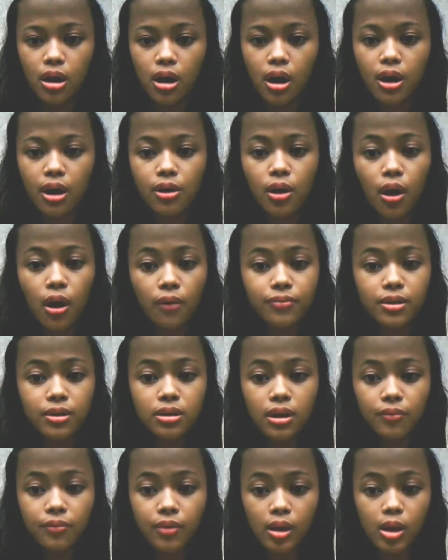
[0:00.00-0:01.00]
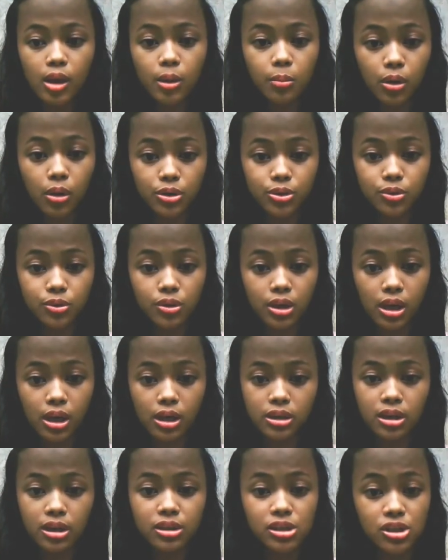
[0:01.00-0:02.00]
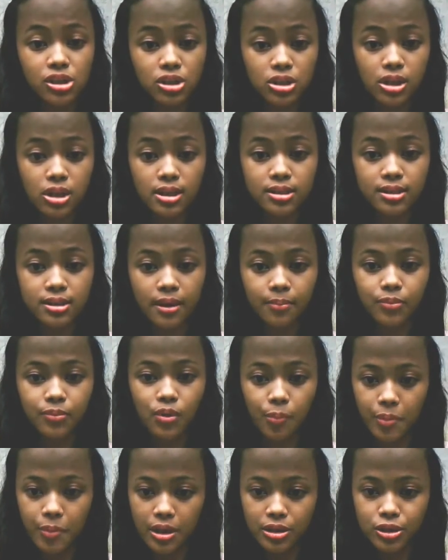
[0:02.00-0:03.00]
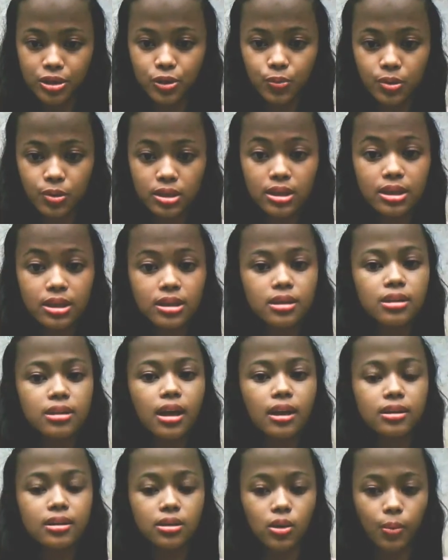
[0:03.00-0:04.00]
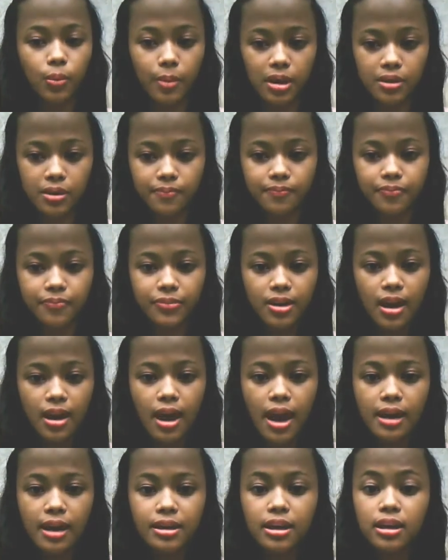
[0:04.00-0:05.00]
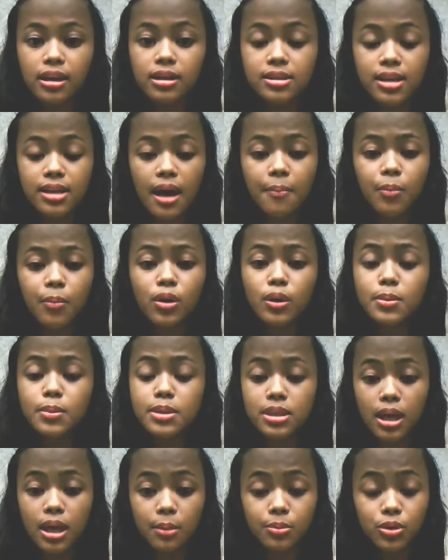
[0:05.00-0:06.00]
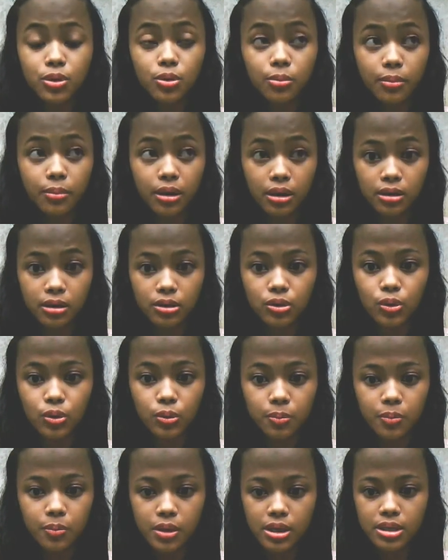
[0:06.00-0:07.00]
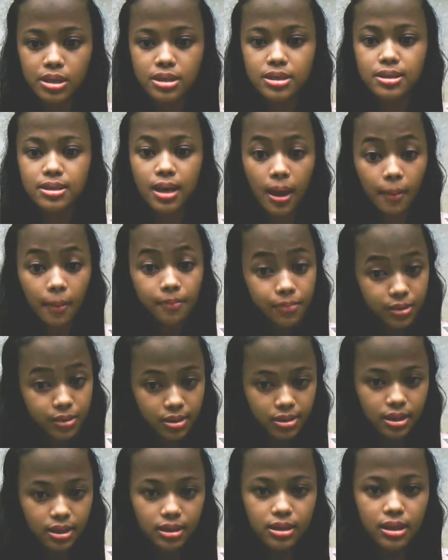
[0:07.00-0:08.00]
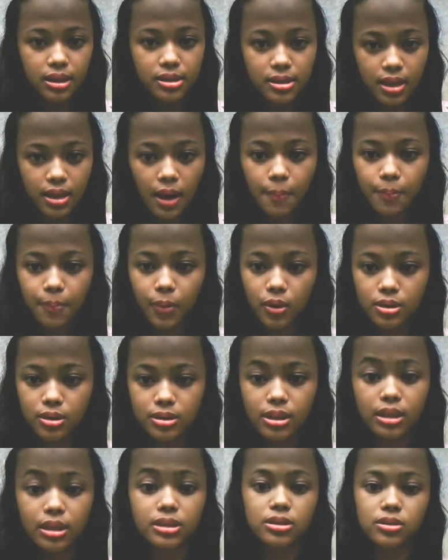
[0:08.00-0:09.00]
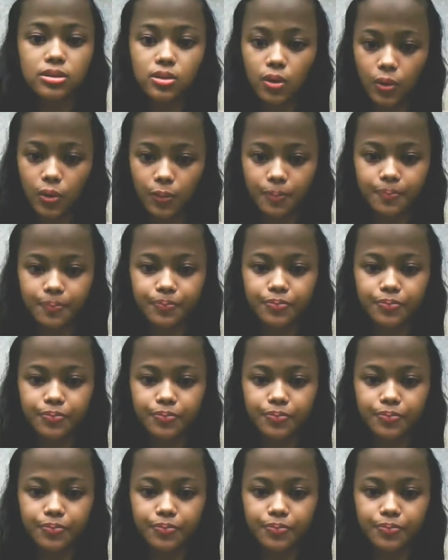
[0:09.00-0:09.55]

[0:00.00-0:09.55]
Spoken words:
are often available to create additional subdomains within that domain. An example of subdomain could be sub.example.co.